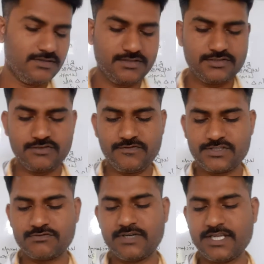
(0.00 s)
So
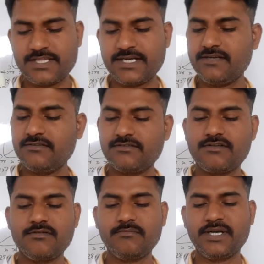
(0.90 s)
first, what is
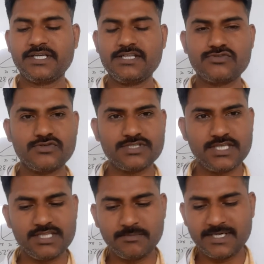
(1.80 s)
that? Material source.
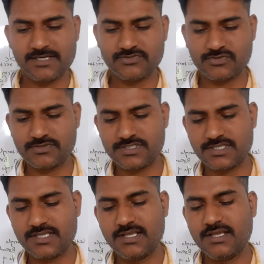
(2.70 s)
In the material
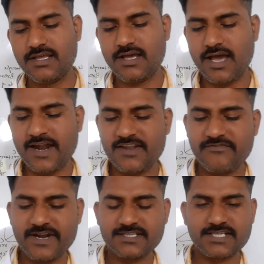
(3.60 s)
source,
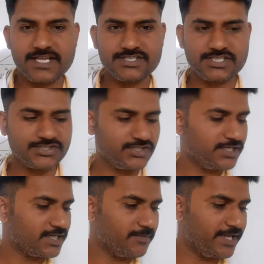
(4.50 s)
artifacts and
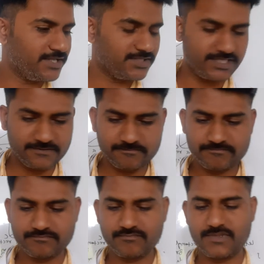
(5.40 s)
structural remains is
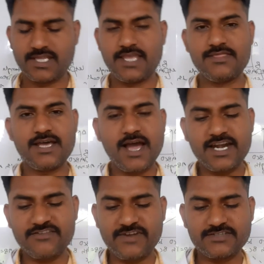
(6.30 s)
there. In the
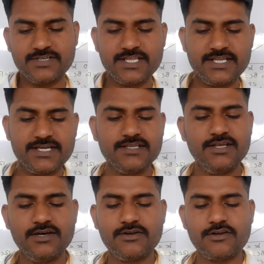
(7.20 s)
artifacts, what is
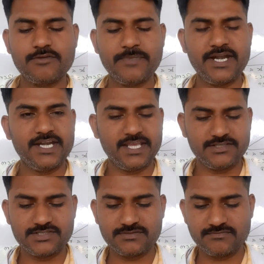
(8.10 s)
that? Rock
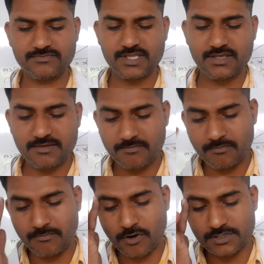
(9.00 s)
paintings,
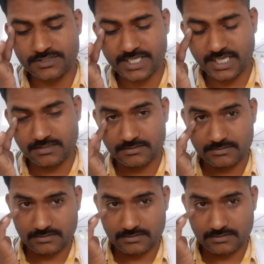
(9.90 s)
pottery,